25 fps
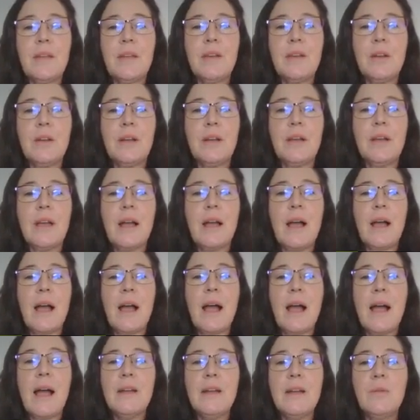I
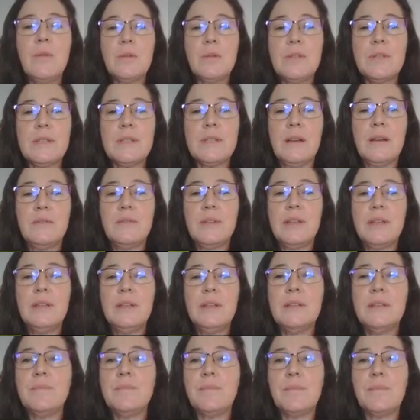was loving,
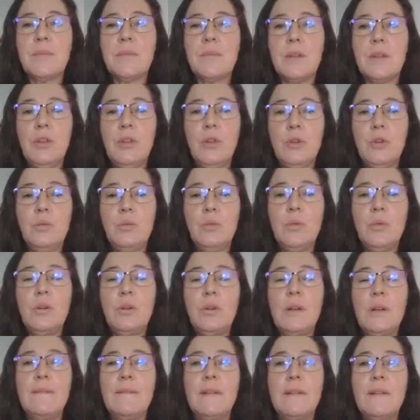you were loving,
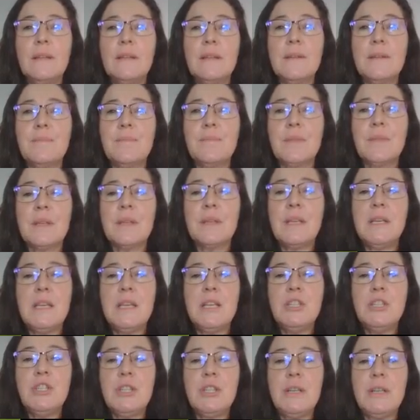he, she,
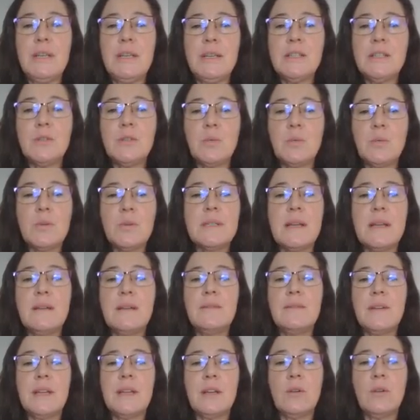it was loving,
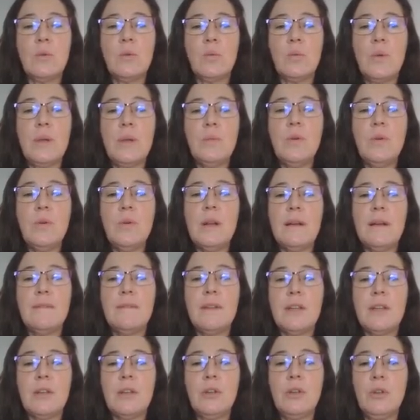we were loving, you
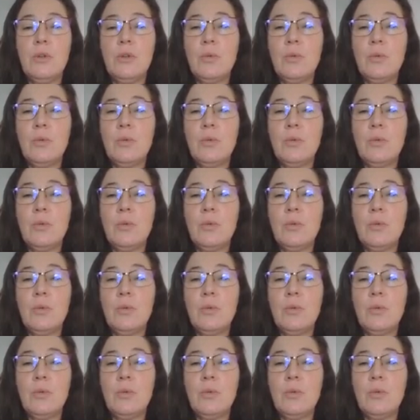all were